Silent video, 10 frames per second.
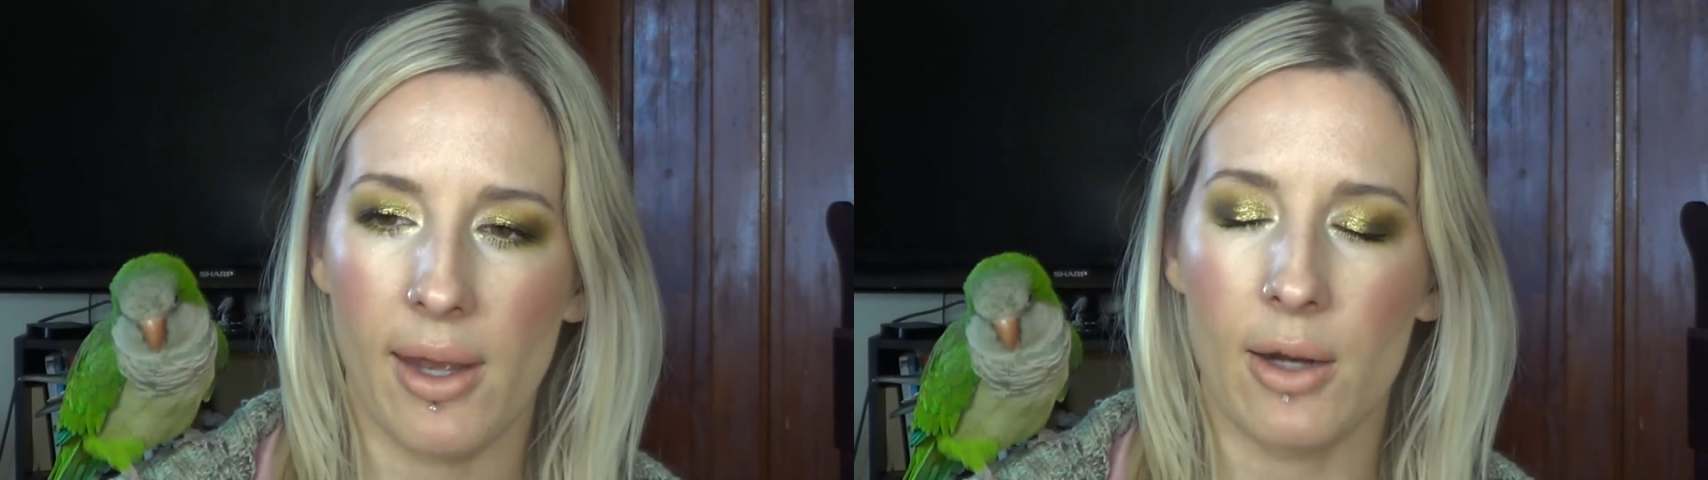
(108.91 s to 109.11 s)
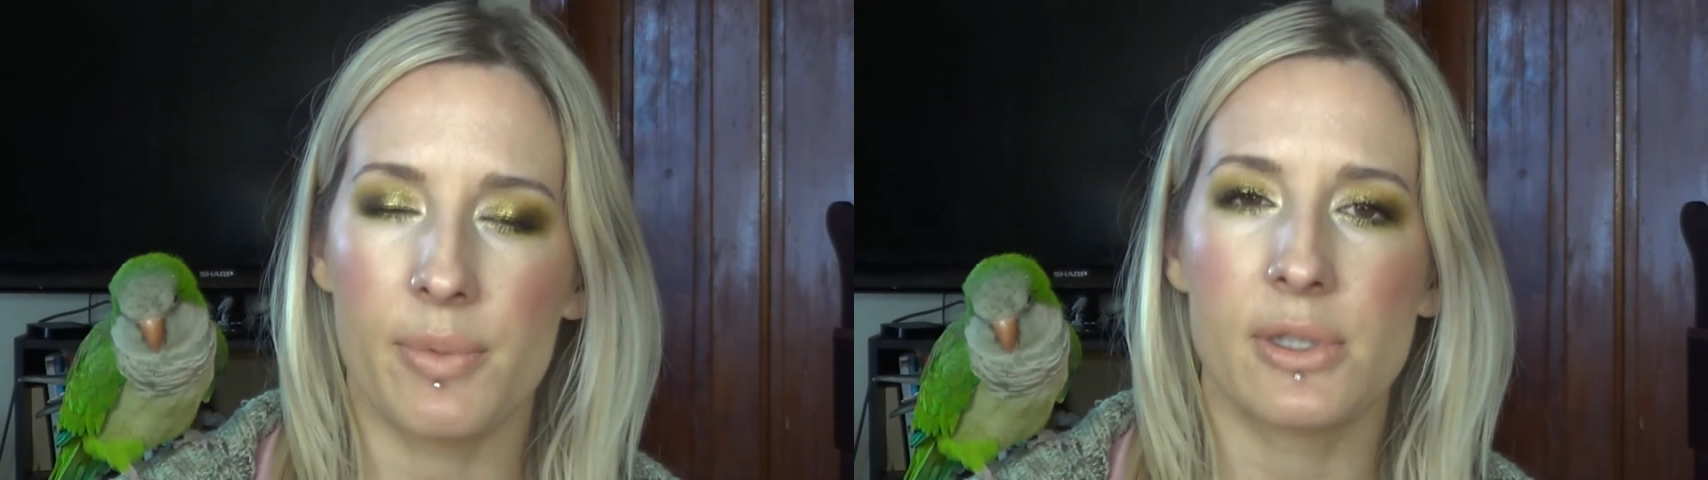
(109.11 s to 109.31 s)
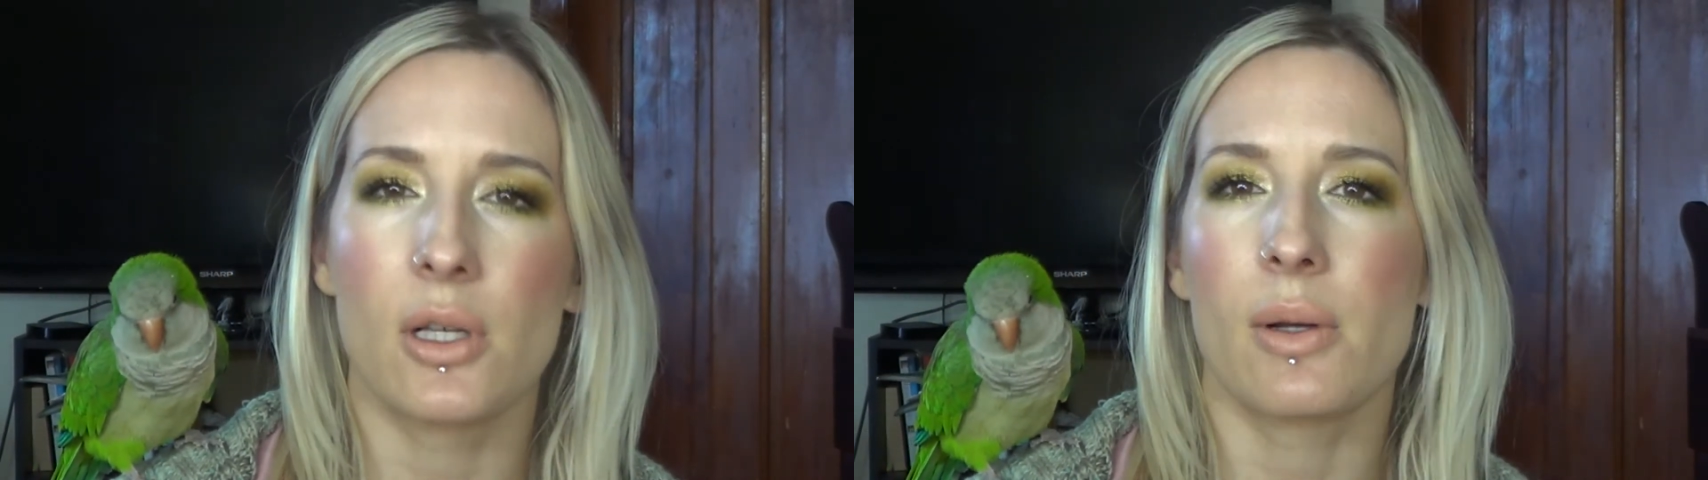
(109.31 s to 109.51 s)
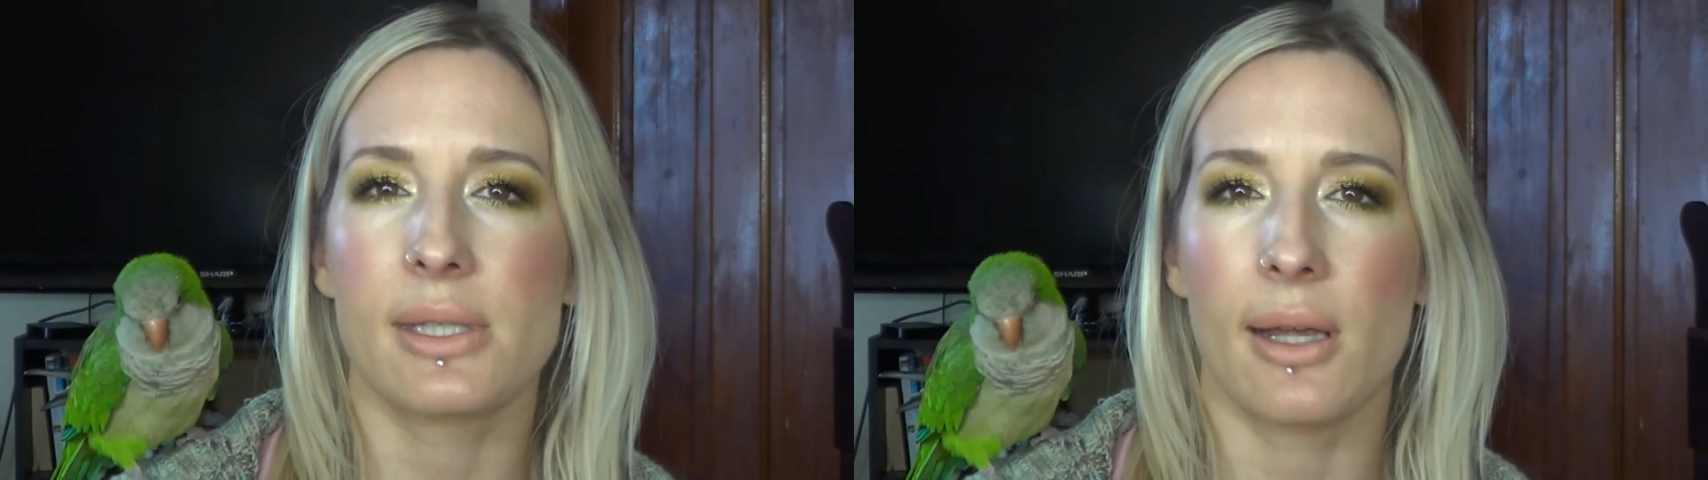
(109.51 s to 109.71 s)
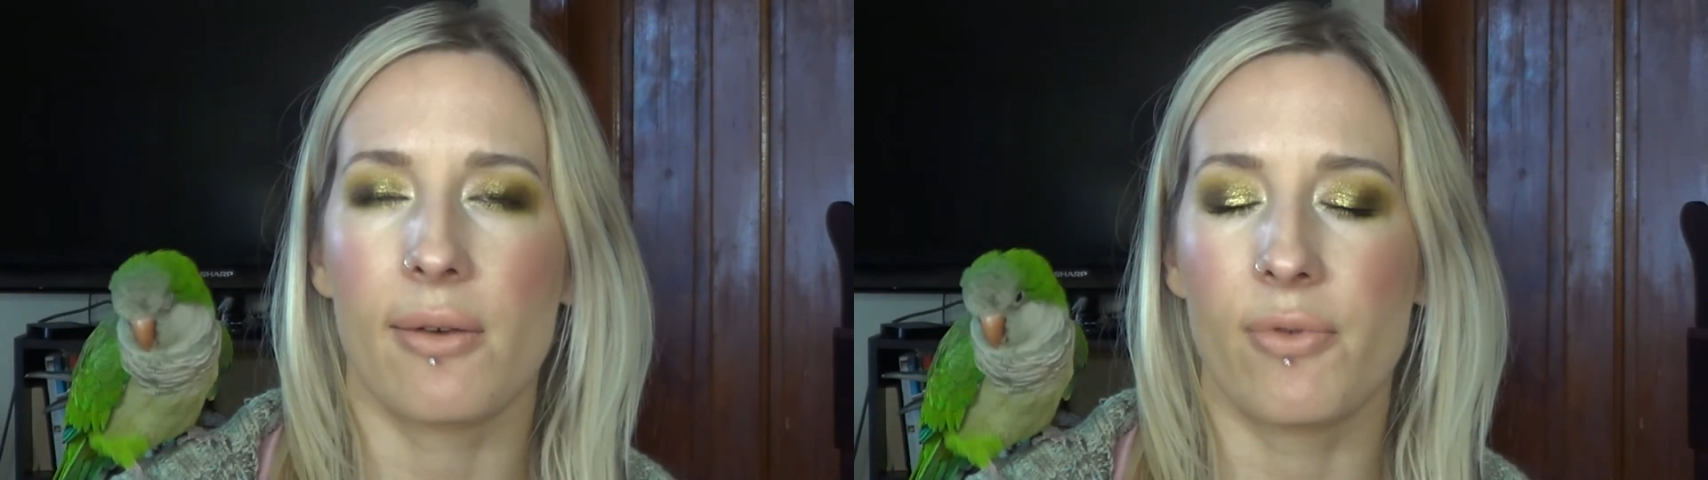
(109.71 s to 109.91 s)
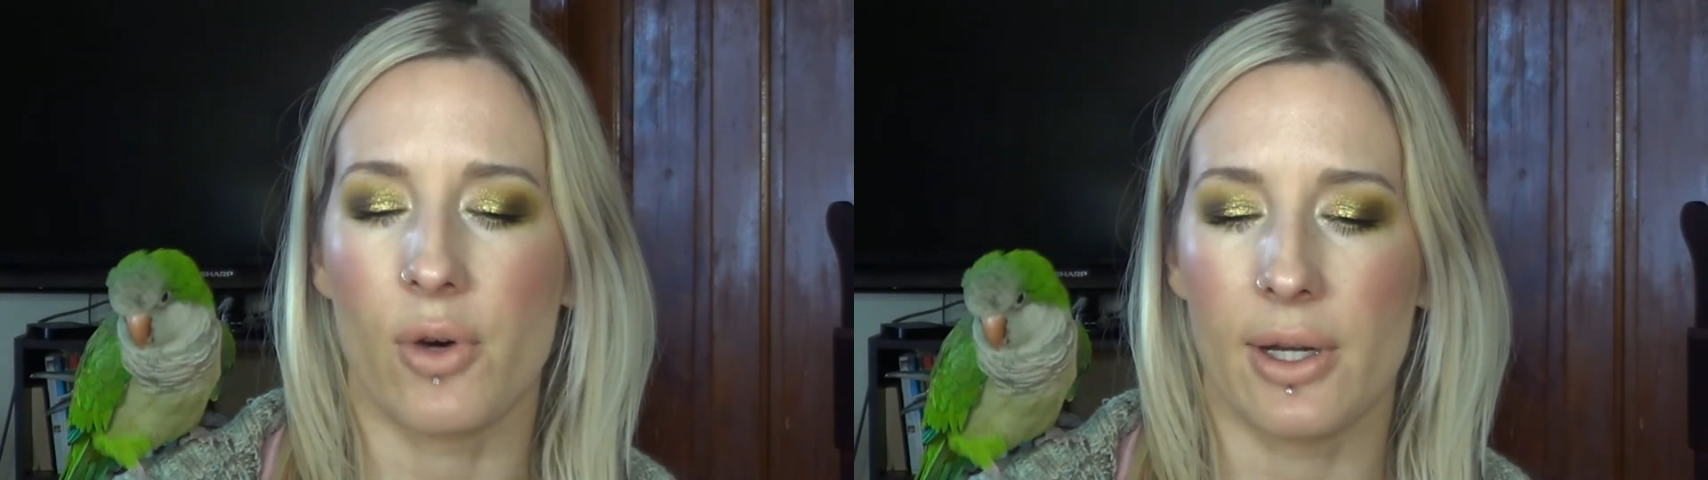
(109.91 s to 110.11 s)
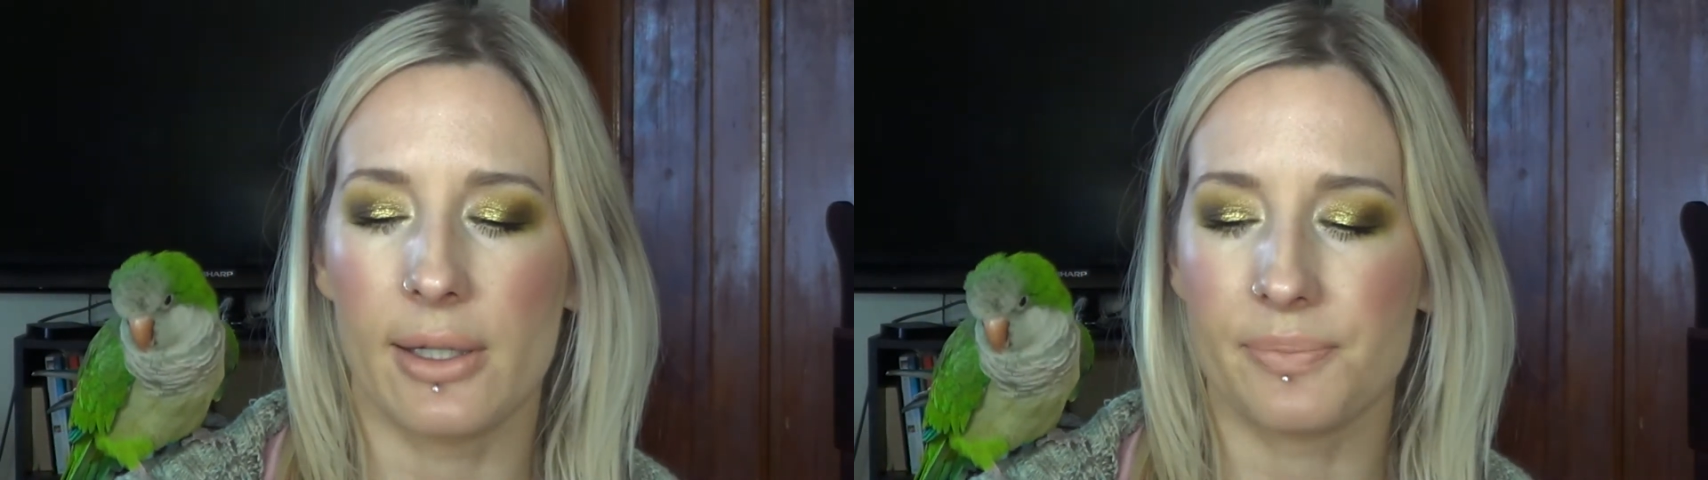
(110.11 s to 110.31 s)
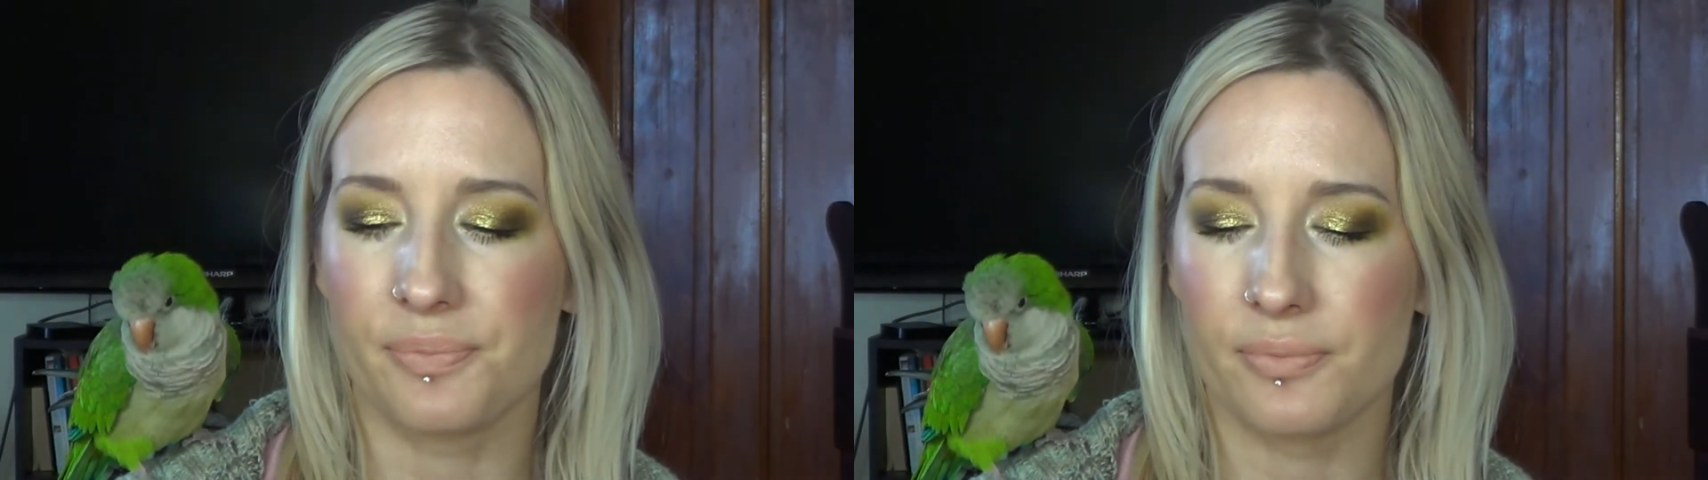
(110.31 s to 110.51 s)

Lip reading: and I'd be so excited for it,